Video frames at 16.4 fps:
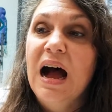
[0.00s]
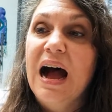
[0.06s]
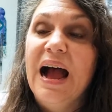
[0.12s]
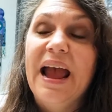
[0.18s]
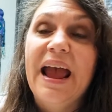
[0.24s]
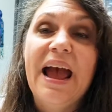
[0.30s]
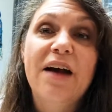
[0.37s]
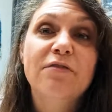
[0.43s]

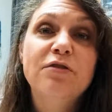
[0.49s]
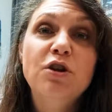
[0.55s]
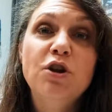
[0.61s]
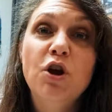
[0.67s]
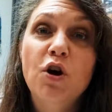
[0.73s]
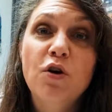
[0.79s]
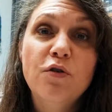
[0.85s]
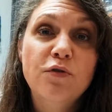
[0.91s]
I have
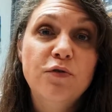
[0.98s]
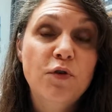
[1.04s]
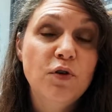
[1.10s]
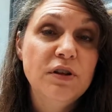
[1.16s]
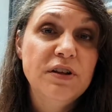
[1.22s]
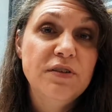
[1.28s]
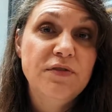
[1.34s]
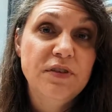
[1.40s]
no
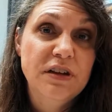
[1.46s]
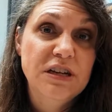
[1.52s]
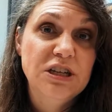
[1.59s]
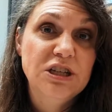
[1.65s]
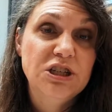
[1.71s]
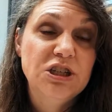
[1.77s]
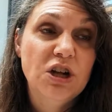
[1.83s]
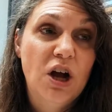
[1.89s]
fully
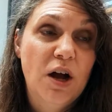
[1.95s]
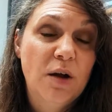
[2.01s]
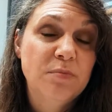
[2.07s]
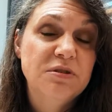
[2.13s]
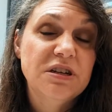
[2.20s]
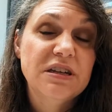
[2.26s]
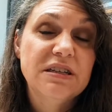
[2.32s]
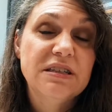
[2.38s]
finished
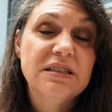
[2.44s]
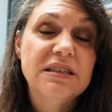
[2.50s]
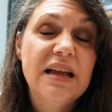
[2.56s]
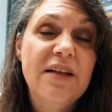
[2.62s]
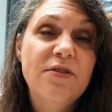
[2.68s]
objects,